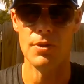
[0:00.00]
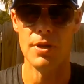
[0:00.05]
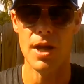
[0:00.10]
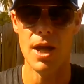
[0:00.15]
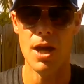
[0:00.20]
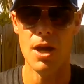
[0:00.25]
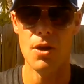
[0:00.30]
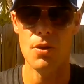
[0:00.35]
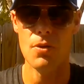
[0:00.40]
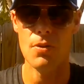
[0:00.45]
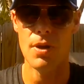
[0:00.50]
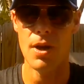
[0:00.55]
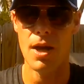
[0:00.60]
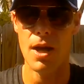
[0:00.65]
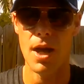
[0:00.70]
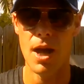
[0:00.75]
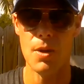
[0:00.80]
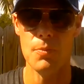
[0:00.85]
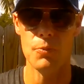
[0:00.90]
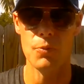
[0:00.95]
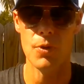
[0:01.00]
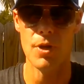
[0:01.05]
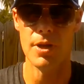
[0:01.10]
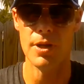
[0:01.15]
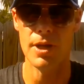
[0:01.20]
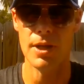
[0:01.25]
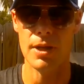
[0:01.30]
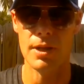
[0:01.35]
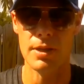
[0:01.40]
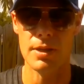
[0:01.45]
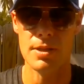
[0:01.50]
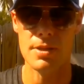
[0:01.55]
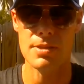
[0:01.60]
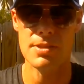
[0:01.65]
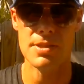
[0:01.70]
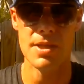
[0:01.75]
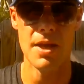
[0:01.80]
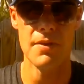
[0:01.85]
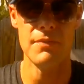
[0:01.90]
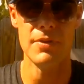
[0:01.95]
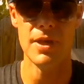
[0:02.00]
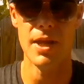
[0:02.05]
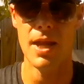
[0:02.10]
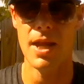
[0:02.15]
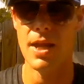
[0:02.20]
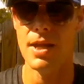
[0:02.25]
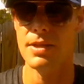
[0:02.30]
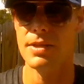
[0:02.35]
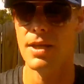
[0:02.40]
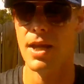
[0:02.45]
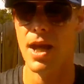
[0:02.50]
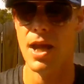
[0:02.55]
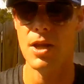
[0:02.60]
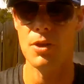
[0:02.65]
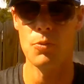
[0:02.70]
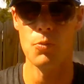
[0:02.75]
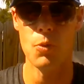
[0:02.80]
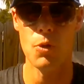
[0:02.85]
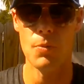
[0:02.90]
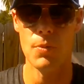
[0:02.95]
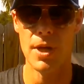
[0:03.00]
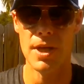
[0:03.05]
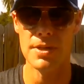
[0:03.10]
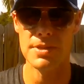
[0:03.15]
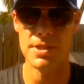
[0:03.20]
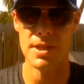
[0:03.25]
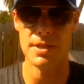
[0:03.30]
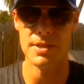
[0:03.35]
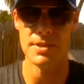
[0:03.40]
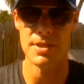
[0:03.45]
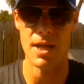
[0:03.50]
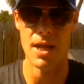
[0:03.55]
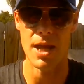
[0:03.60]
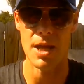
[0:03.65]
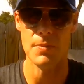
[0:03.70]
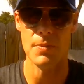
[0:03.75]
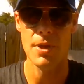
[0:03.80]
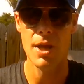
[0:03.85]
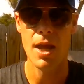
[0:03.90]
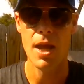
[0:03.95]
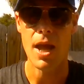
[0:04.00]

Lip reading: Now I'm running 7, 8, 9 or more miles at a time.